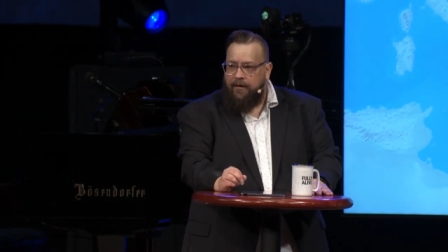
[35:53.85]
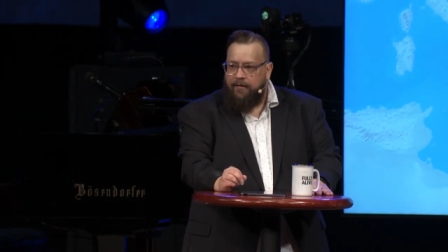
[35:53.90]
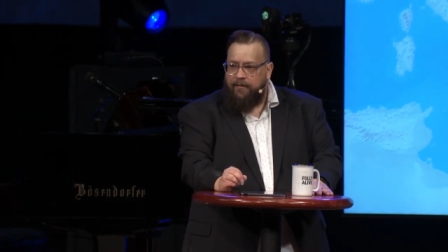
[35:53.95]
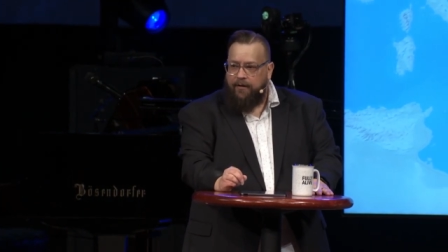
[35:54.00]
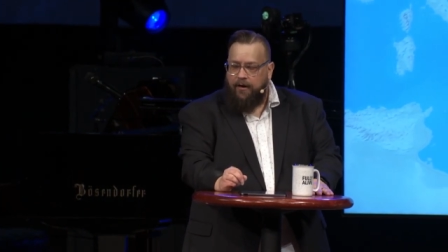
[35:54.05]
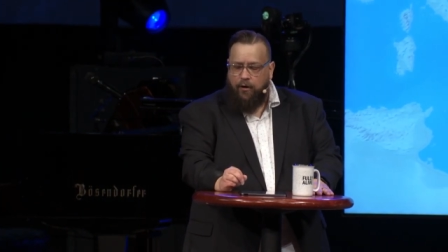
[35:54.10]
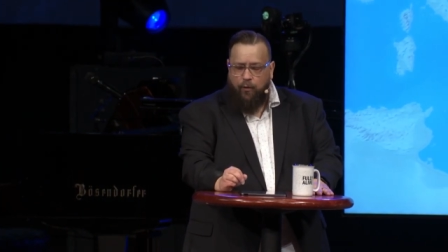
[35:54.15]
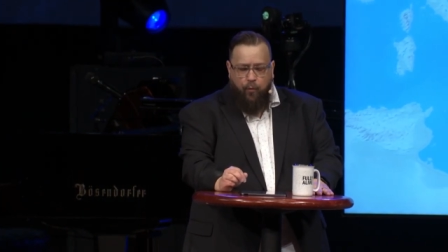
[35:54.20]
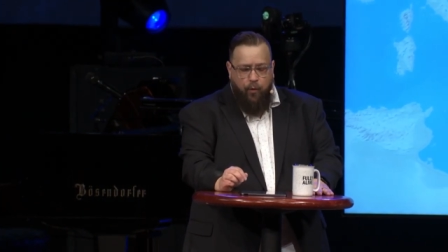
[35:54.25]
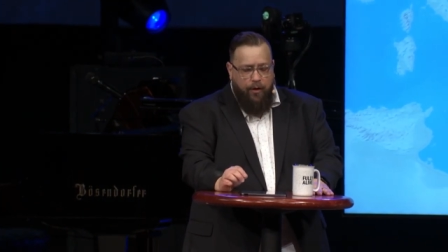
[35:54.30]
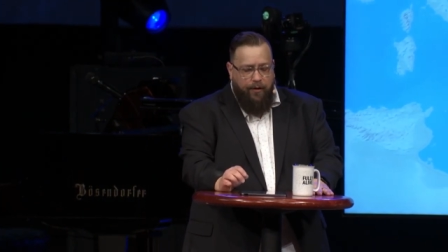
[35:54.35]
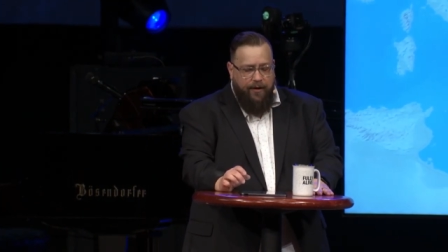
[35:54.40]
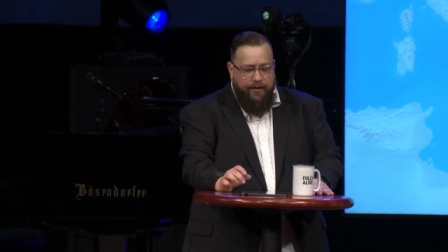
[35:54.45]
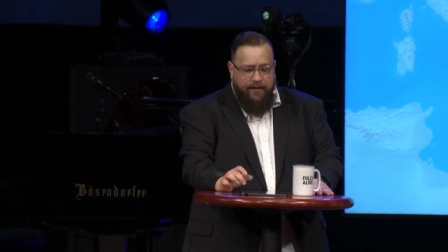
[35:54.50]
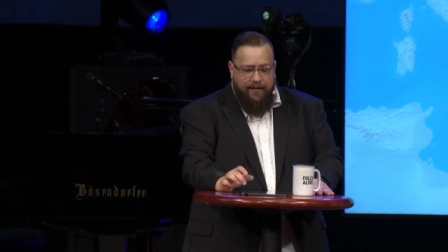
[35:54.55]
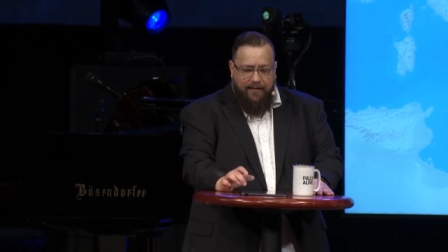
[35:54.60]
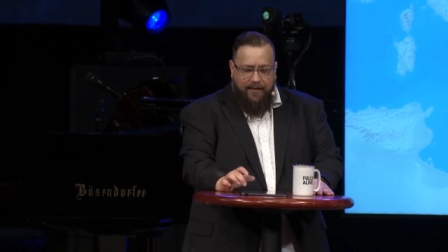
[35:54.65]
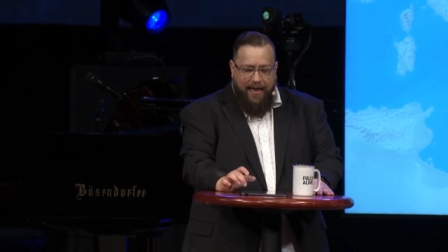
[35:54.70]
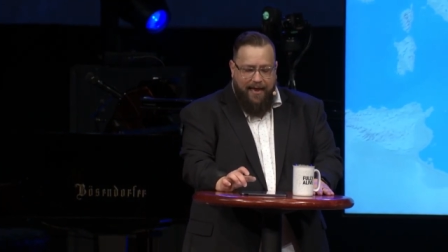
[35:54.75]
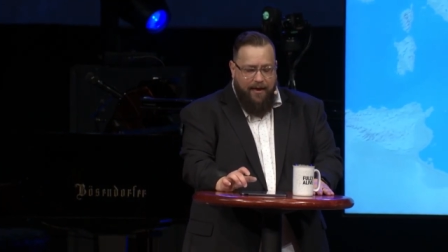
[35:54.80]
that are willing
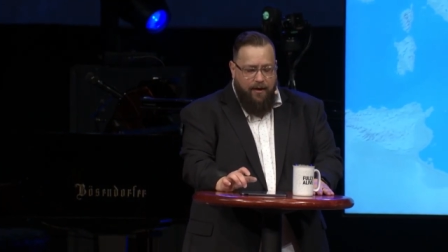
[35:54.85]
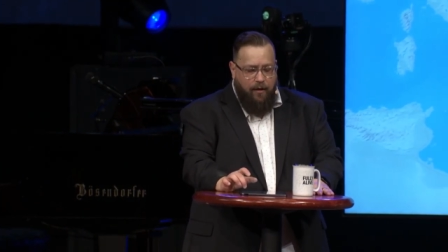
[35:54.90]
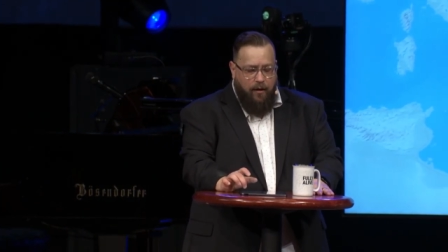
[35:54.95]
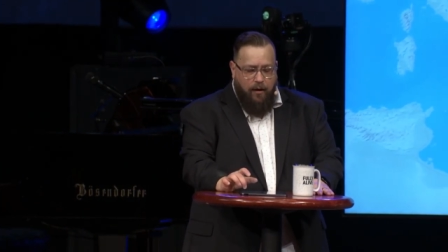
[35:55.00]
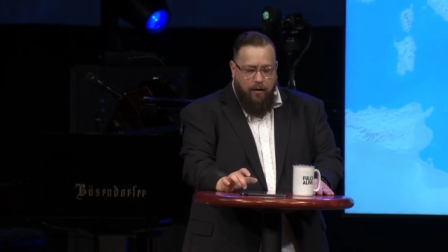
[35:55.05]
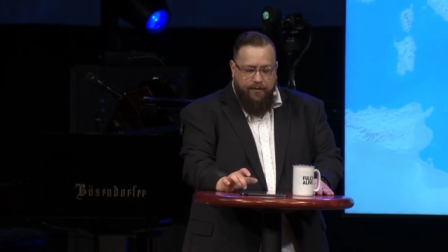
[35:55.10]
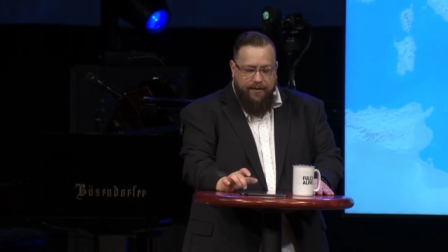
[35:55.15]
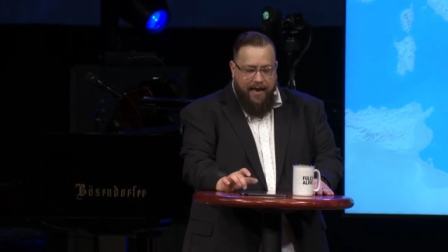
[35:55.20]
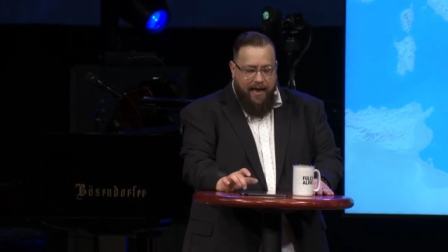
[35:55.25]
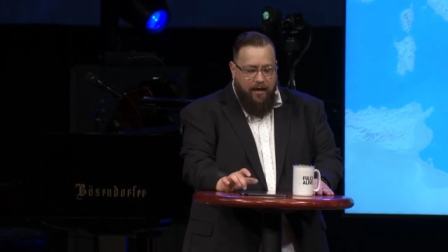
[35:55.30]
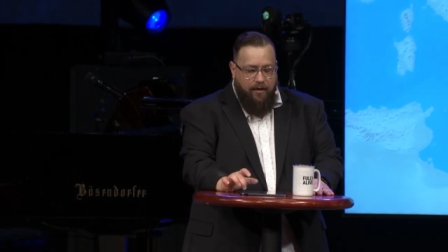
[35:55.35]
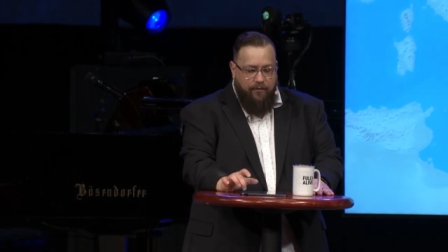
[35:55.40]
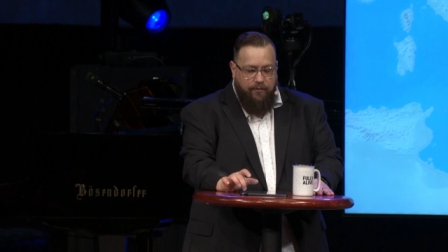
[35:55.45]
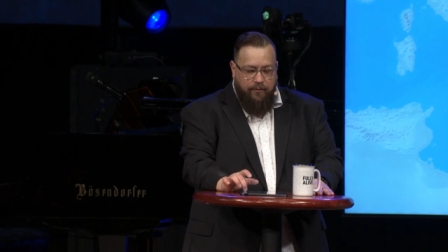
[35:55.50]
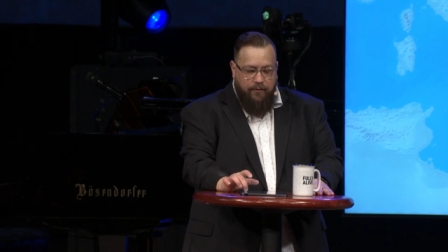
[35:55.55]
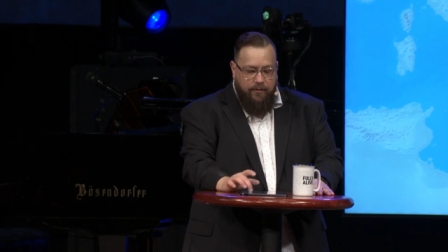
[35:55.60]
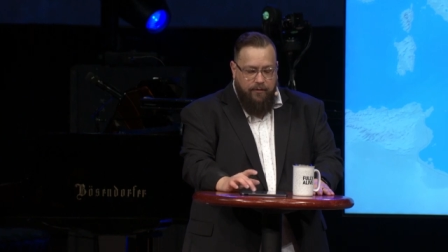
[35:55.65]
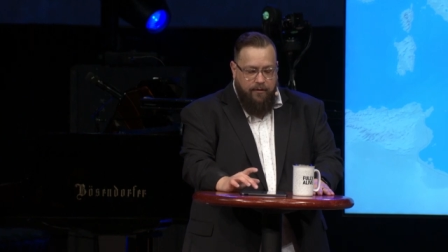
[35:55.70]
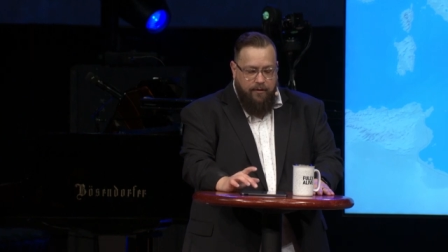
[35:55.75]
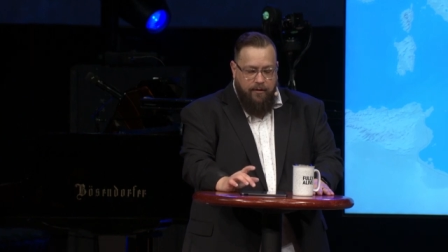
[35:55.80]
to lay it all down
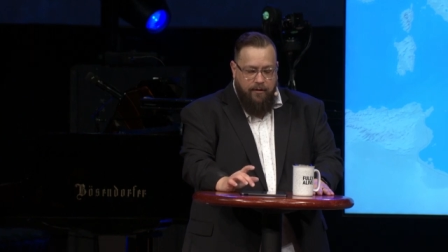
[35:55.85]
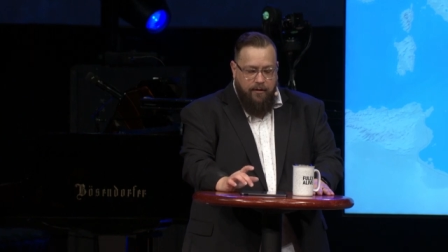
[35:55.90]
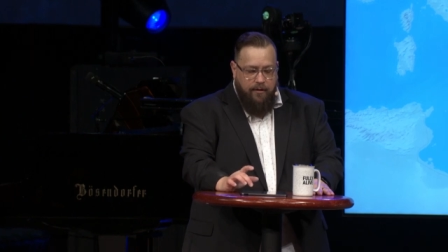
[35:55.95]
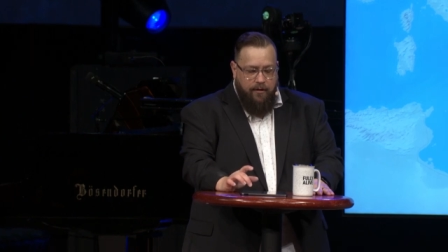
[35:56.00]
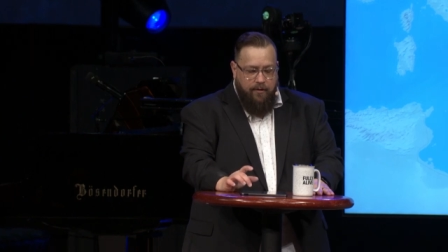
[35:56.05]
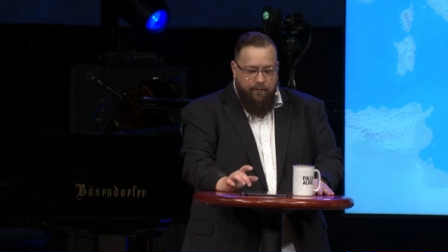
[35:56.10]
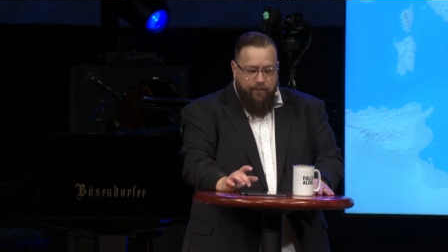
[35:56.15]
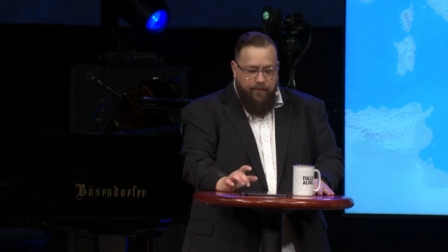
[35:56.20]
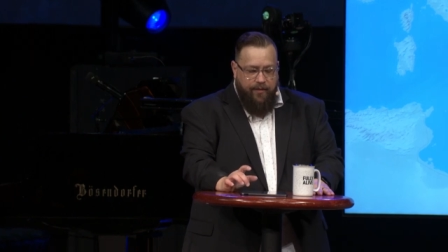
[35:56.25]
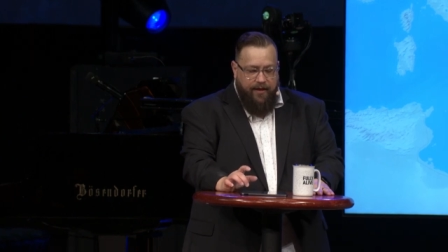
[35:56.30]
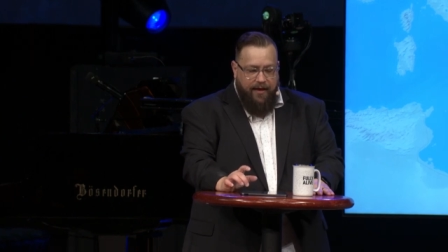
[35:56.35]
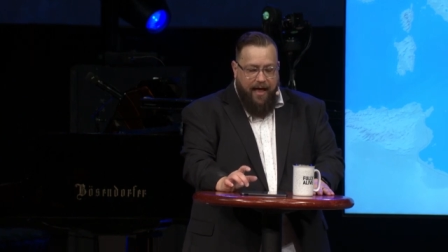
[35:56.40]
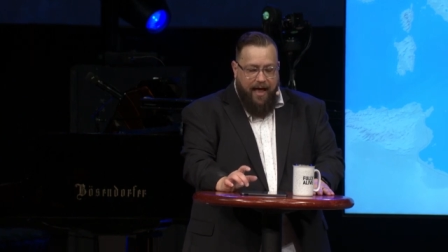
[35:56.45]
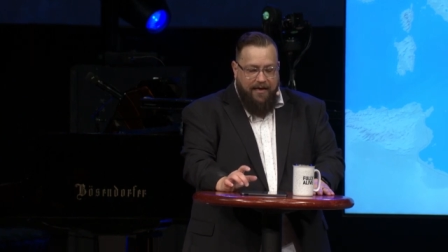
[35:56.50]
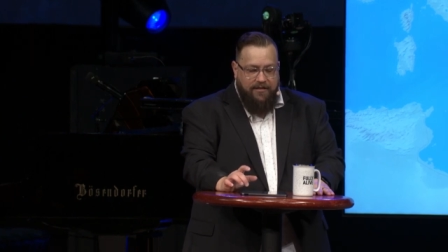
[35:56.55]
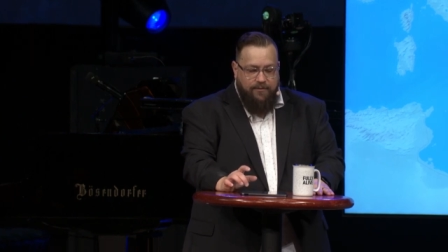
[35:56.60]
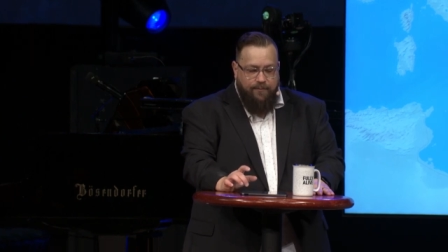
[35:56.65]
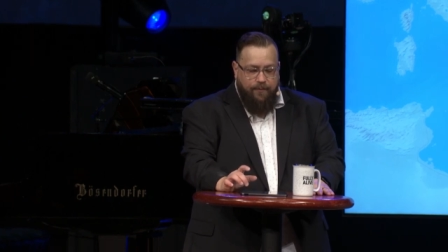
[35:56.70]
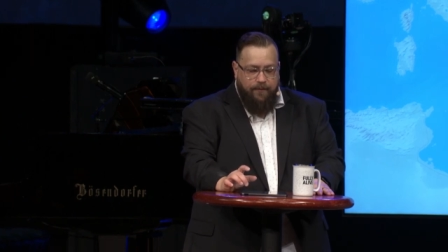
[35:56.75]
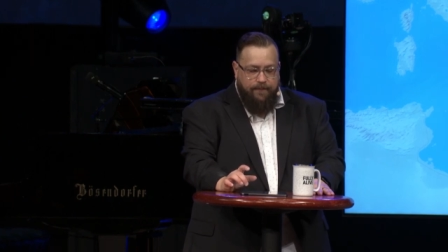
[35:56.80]
for the
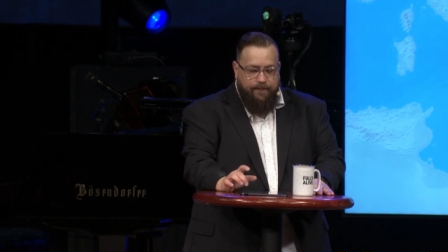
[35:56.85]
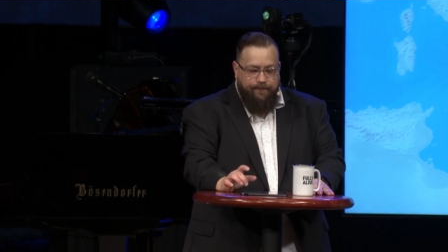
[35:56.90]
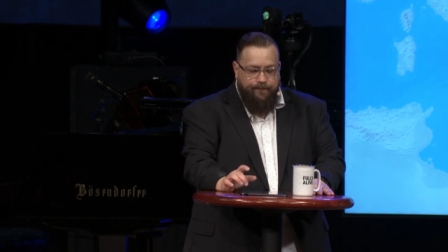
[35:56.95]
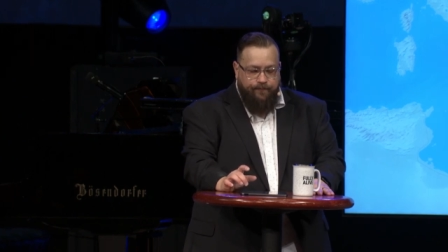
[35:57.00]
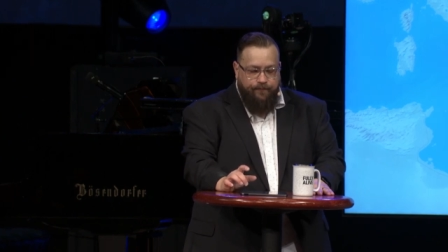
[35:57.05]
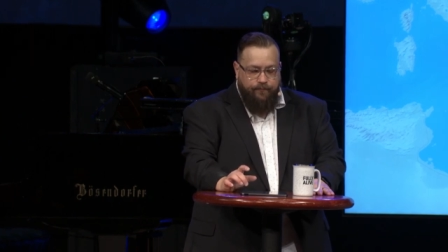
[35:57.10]
gospel.